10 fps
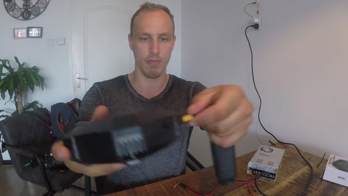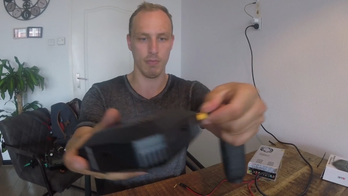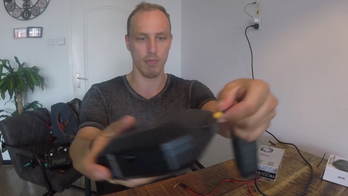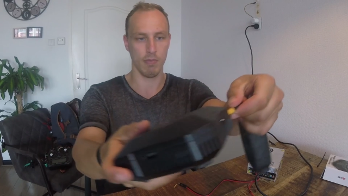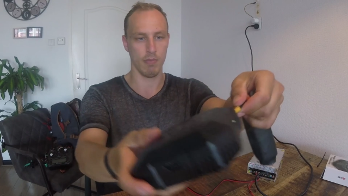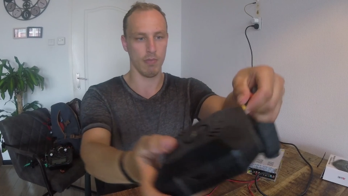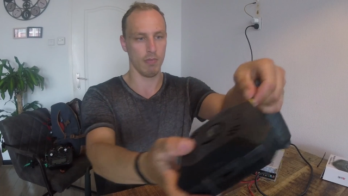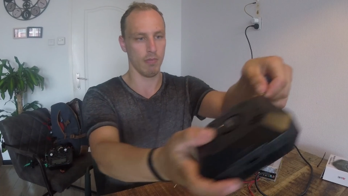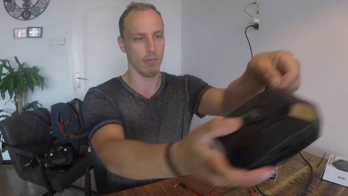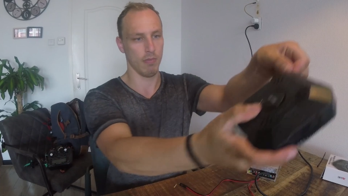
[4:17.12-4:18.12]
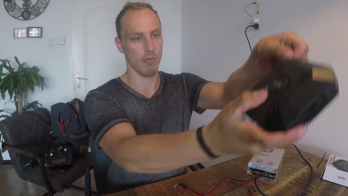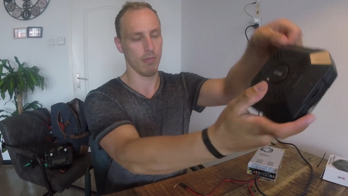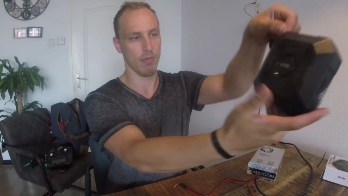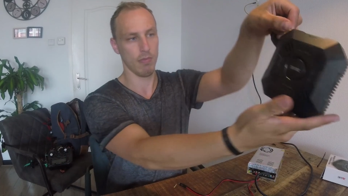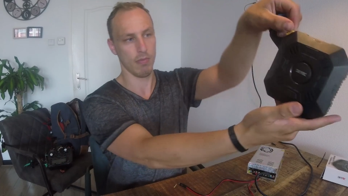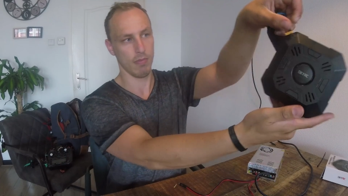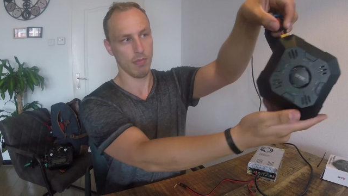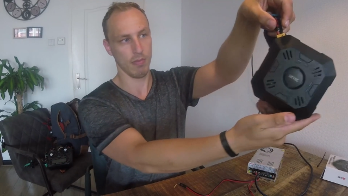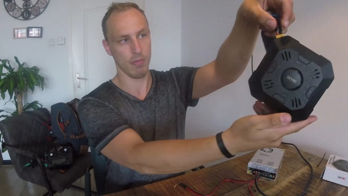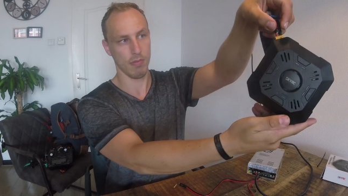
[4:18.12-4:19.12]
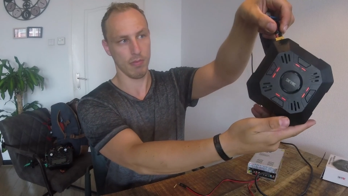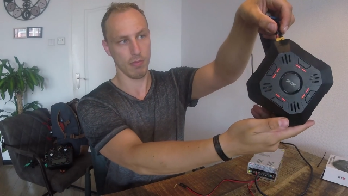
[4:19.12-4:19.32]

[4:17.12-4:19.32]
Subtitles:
Nobody speaks.